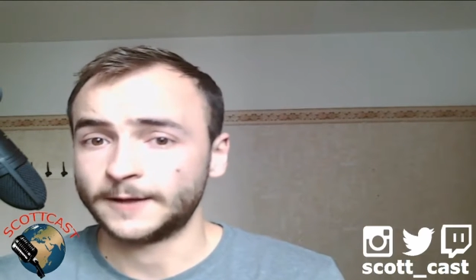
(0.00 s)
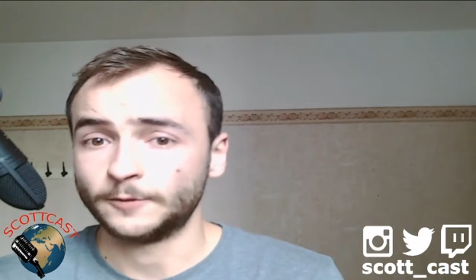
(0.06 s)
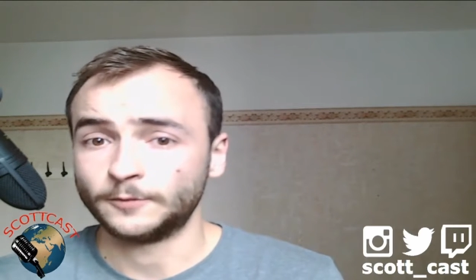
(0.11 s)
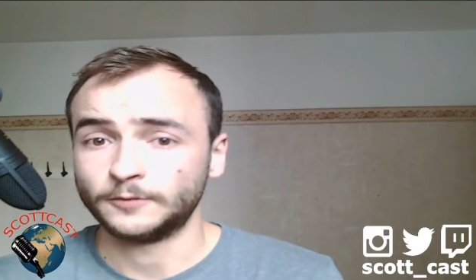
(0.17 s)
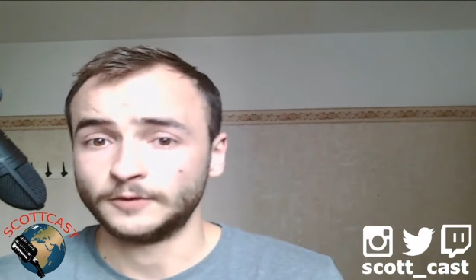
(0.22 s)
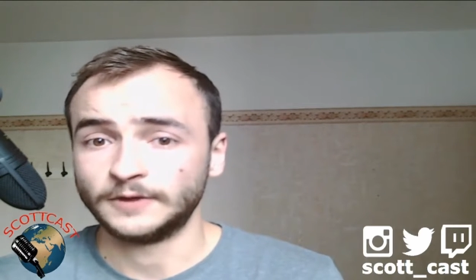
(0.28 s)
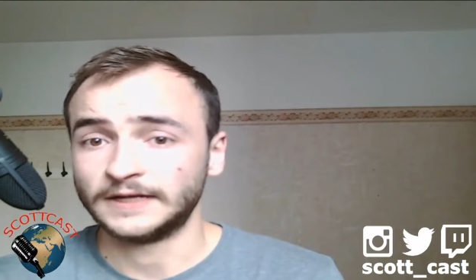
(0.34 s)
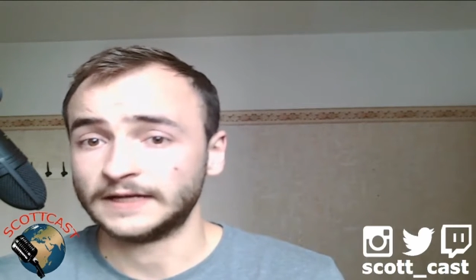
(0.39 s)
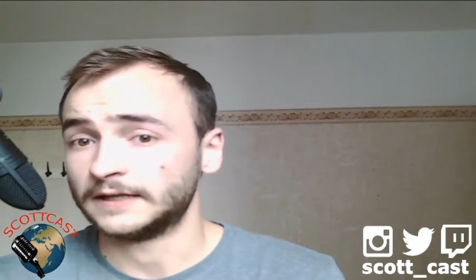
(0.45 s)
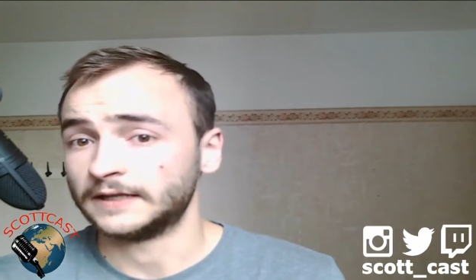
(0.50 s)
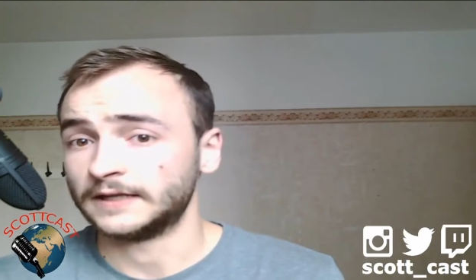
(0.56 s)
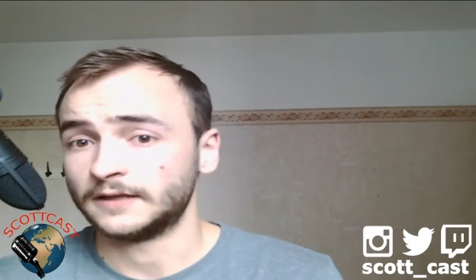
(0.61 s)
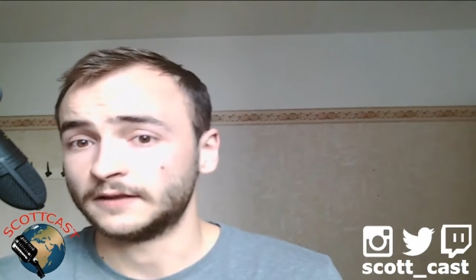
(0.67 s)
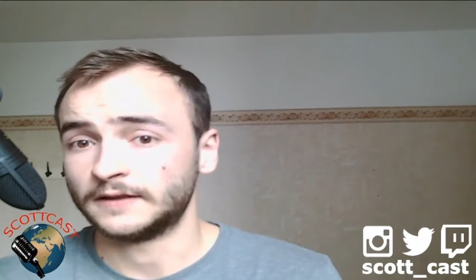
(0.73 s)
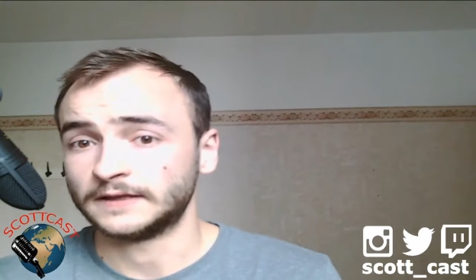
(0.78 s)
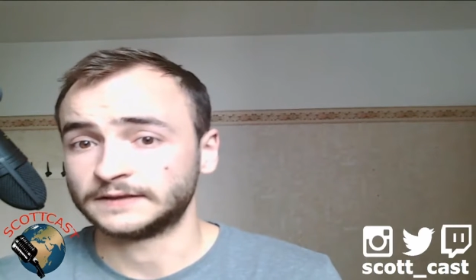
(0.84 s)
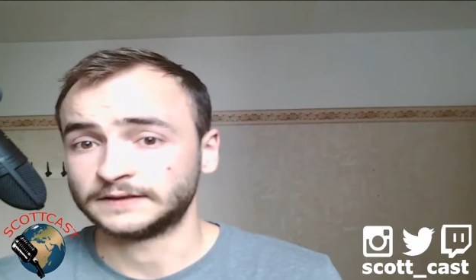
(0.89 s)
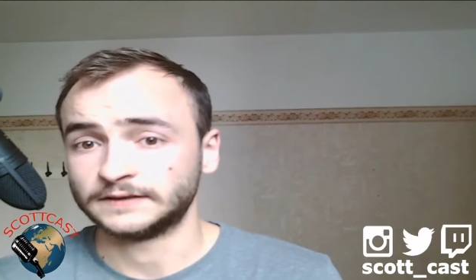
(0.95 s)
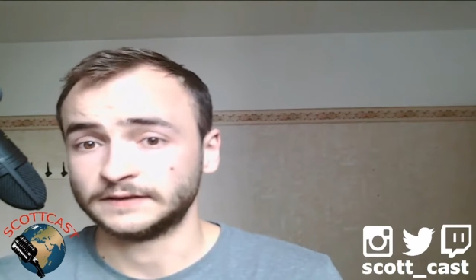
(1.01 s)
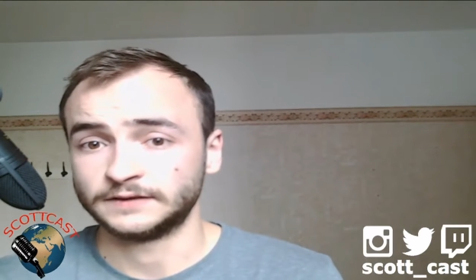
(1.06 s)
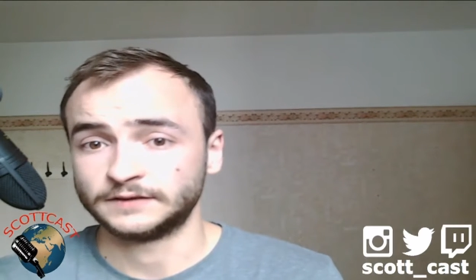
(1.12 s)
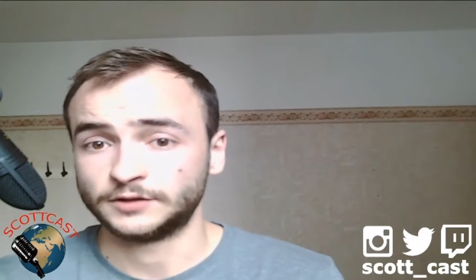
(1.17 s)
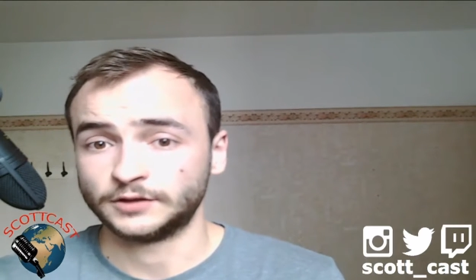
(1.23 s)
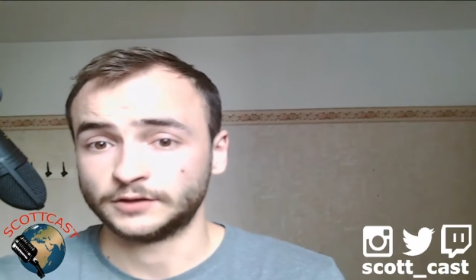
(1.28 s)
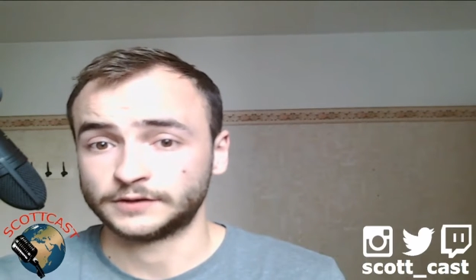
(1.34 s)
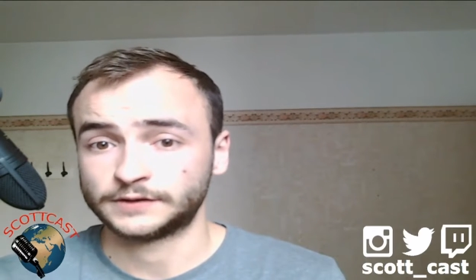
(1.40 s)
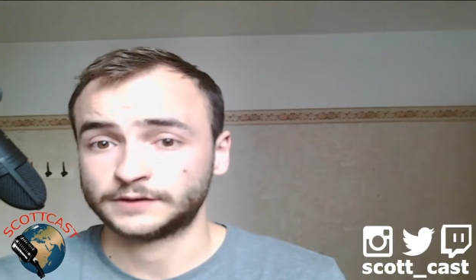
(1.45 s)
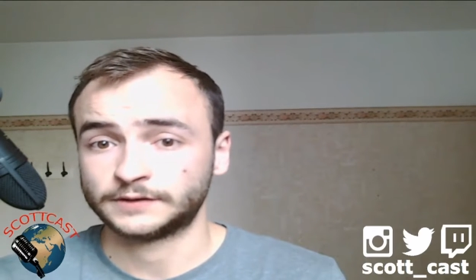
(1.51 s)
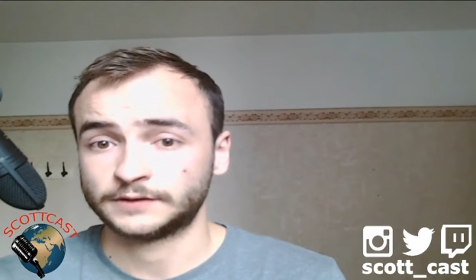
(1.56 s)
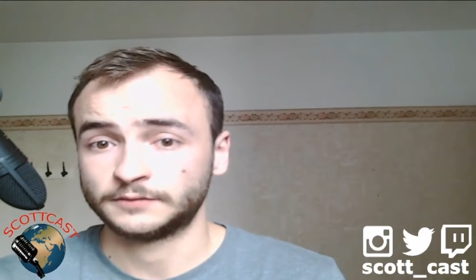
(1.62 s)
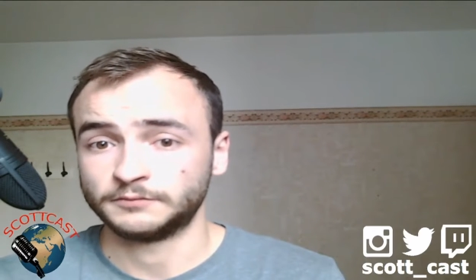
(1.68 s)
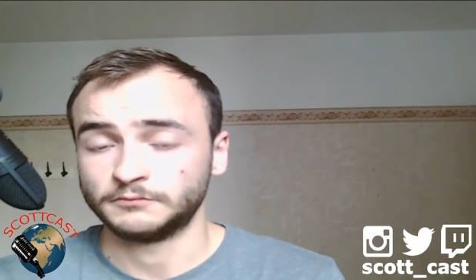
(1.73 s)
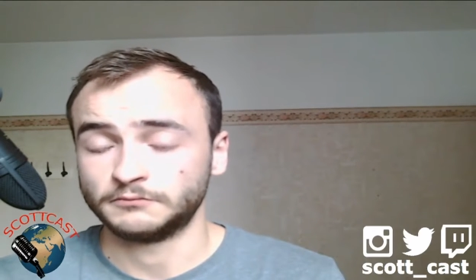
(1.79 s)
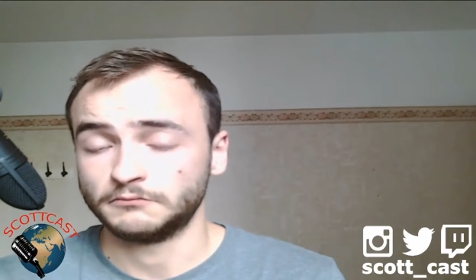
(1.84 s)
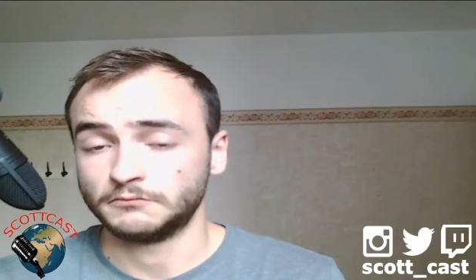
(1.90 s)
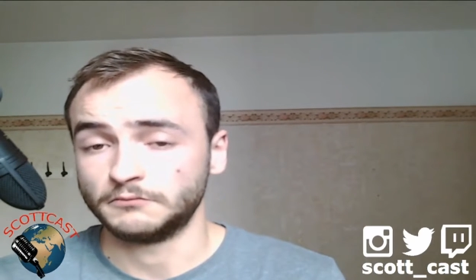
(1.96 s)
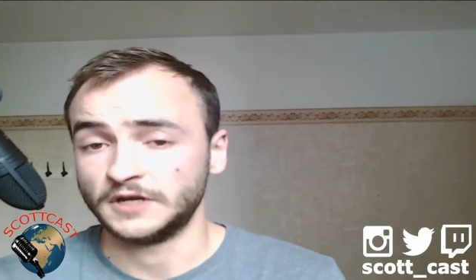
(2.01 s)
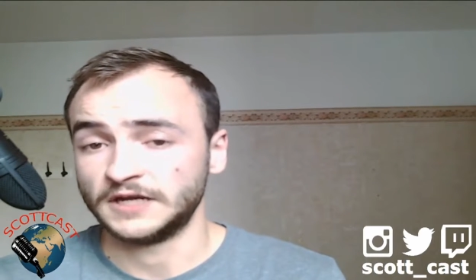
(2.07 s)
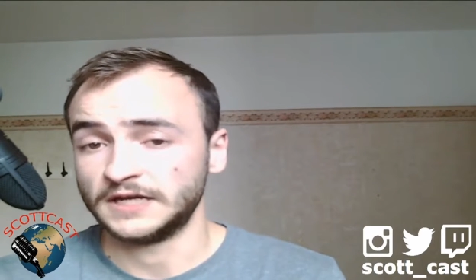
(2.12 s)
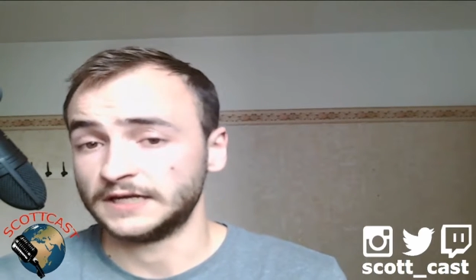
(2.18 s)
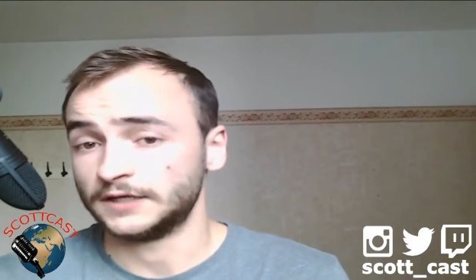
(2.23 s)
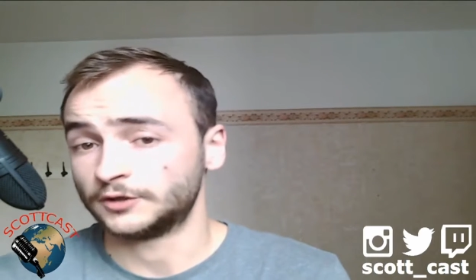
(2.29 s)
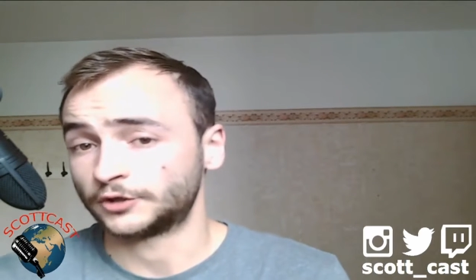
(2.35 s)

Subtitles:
really this is just me